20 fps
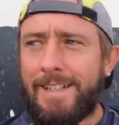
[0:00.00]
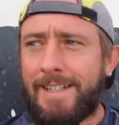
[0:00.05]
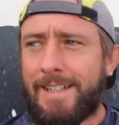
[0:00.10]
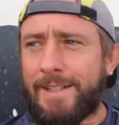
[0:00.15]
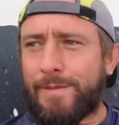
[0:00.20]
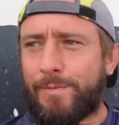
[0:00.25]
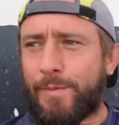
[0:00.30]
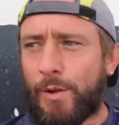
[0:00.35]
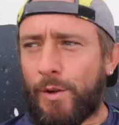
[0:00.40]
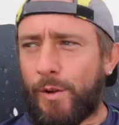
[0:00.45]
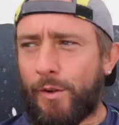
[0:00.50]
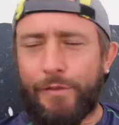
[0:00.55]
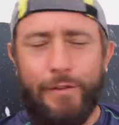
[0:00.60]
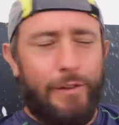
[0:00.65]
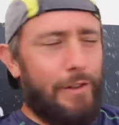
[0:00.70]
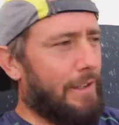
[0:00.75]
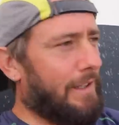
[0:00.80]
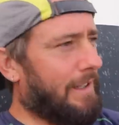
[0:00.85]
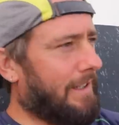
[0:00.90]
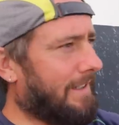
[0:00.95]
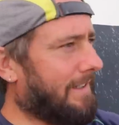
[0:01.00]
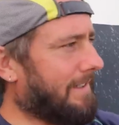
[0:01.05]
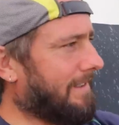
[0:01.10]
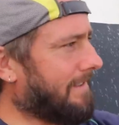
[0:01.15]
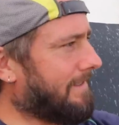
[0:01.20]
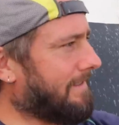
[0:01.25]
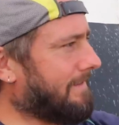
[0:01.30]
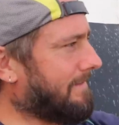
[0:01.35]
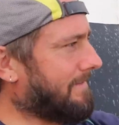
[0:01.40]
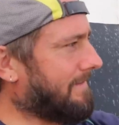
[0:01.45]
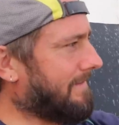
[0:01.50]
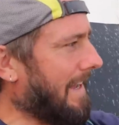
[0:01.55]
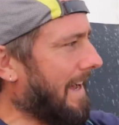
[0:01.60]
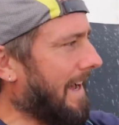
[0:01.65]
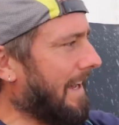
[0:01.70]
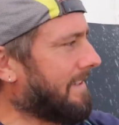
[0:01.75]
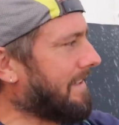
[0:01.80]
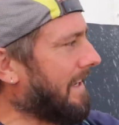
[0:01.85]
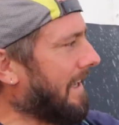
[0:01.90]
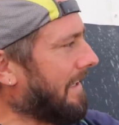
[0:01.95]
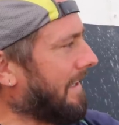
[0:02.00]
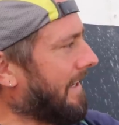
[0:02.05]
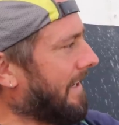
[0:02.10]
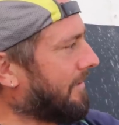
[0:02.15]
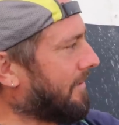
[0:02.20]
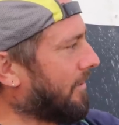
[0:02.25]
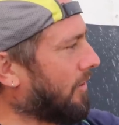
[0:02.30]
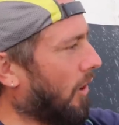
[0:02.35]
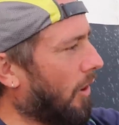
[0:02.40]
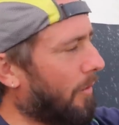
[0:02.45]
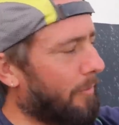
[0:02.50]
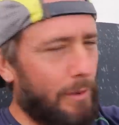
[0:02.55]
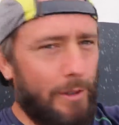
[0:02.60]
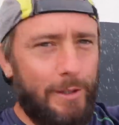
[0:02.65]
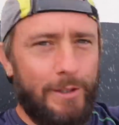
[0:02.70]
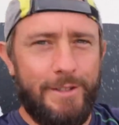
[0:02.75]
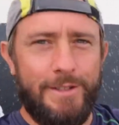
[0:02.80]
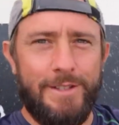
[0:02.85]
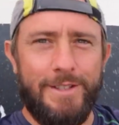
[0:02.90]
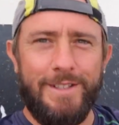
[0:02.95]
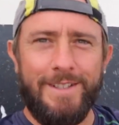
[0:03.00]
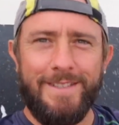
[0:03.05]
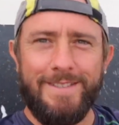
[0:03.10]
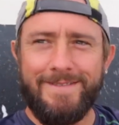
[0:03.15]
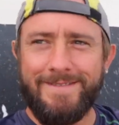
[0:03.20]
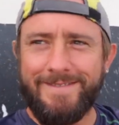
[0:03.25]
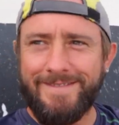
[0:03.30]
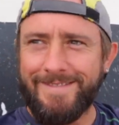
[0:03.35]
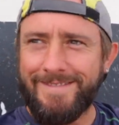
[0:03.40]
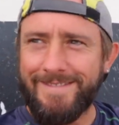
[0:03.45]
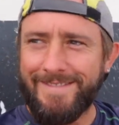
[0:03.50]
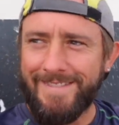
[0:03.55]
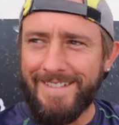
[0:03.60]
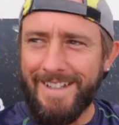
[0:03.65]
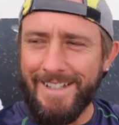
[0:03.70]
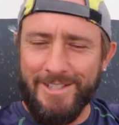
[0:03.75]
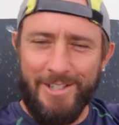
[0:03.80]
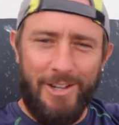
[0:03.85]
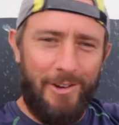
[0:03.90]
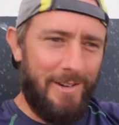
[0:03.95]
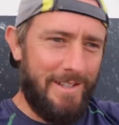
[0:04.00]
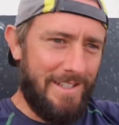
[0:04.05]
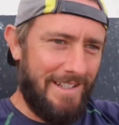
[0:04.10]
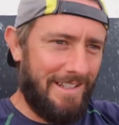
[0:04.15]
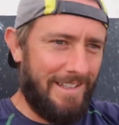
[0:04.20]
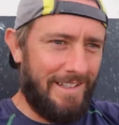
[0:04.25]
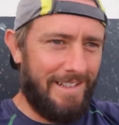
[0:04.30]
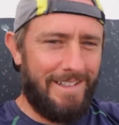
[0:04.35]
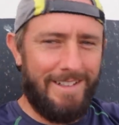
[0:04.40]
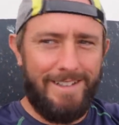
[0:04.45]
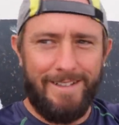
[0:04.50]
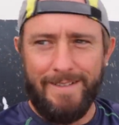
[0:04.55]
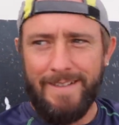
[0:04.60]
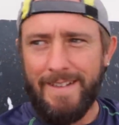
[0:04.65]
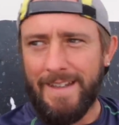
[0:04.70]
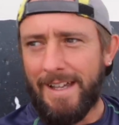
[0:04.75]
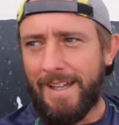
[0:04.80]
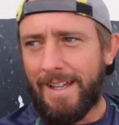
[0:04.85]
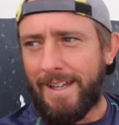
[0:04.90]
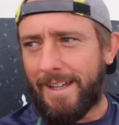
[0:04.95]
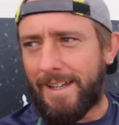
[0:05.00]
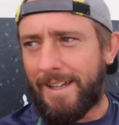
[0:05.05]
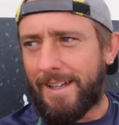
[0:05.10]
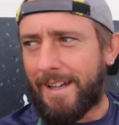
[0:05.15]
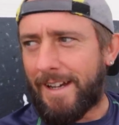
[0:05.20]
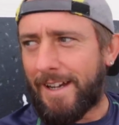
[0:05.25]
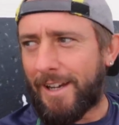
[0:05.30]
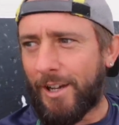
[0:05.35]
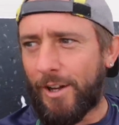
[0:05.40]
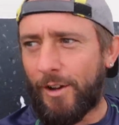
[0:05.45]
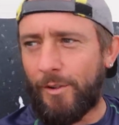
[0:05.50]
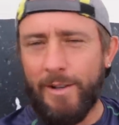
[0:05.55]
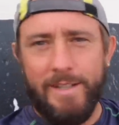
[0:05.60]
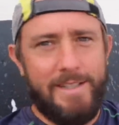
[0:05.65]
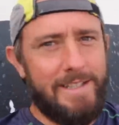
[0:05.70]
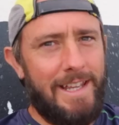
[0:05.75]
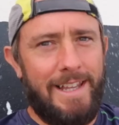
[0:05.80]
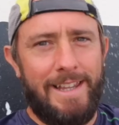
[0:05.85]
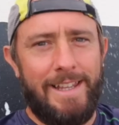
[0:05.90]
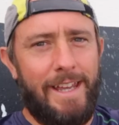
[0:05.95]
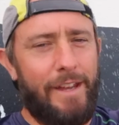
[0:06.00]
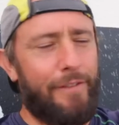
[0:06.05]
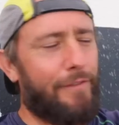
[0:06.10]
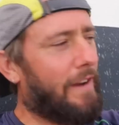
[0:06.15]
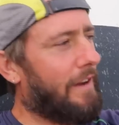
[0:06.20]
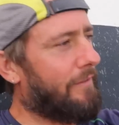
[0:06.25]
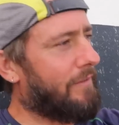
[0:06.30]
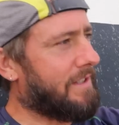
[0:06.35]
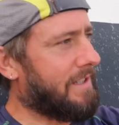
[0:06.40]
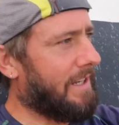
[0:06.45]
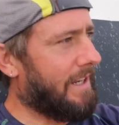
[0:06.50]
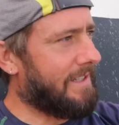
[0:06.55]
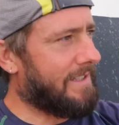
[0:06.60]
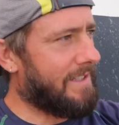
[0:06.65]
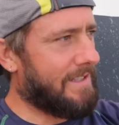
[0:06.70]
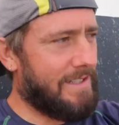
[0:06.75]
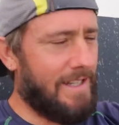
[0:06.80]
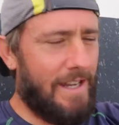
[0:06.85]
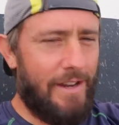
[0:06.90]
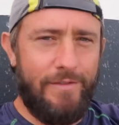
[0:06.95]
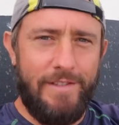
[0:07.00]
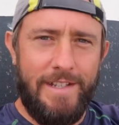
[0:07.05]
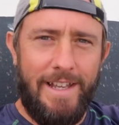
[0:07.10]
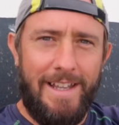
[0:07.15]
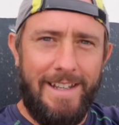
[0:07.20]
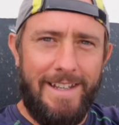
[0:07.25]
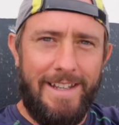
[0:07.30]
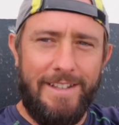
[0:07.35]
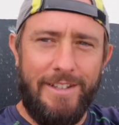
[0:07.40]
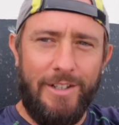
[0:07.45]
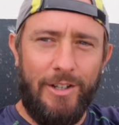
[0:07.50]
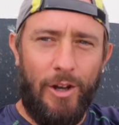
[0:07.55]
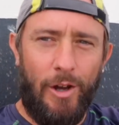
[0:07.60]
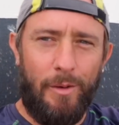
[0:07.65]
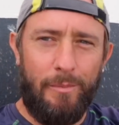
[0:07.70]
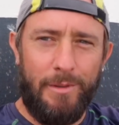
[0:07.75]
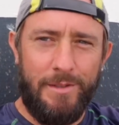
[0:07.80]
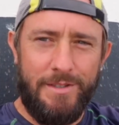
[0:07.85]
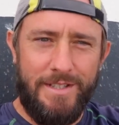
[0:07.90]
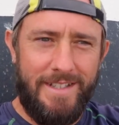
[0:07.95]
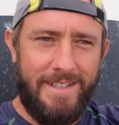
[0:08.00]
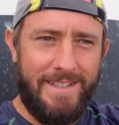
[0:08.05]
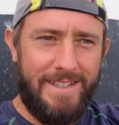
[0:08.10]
It's beautiful. And I laid the cobbles. That's always a little... I'll always tell you if I ever take you to Staves that I laid the cobbles in